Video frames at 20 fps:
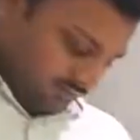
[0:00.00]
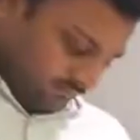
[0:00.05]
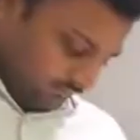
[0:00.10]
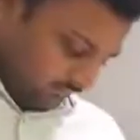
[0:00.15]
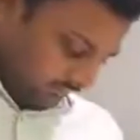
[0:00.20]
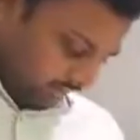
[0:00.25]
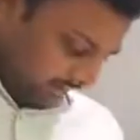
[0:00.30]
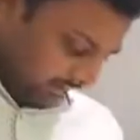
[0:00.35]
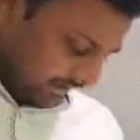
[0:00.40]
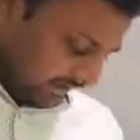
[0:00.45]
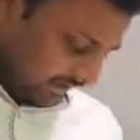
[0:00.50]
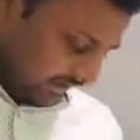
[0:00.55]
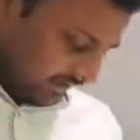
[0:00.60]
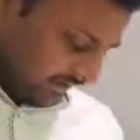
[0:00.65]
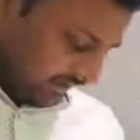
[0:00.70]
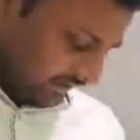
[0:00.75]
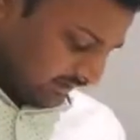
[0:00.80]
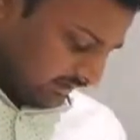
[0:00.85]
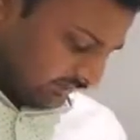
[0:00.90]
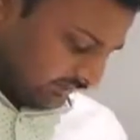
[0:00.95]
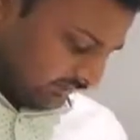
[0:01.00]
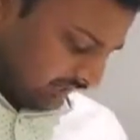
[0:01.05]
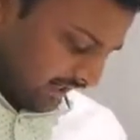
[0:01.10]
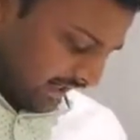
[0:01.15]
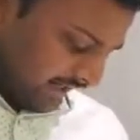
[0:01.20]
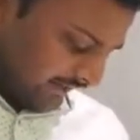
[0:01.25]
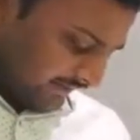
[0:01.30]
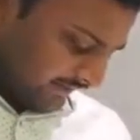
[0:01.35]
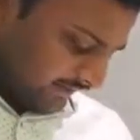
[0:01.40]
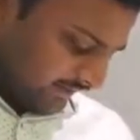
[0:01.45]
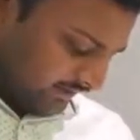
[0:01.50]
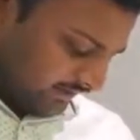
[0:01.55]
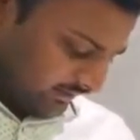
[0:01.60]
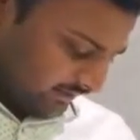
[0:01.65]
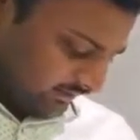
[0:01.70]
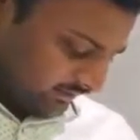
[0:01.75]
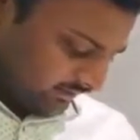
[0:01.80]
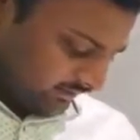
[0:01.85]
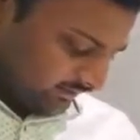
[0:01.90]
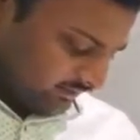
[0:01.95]
while the combined
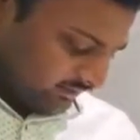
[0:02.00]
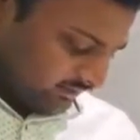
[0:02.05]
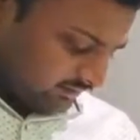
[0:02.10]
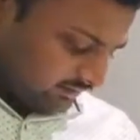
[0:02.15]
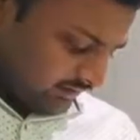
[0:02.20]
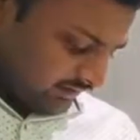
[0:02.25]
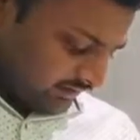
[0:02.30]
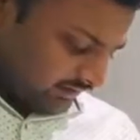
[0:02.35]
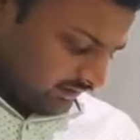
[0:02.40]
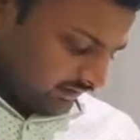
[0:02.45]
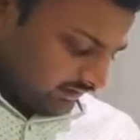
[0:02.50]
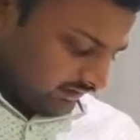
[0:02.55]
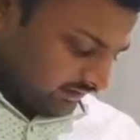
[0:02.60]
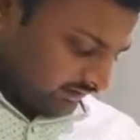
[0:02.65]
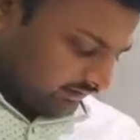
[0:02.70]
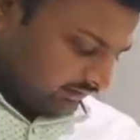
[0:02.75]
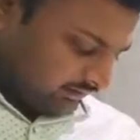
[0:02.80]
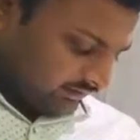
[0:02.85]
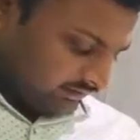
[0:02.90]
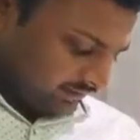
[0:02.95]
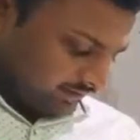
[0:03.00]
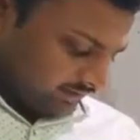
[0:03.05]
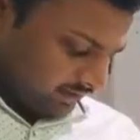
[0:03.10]
strength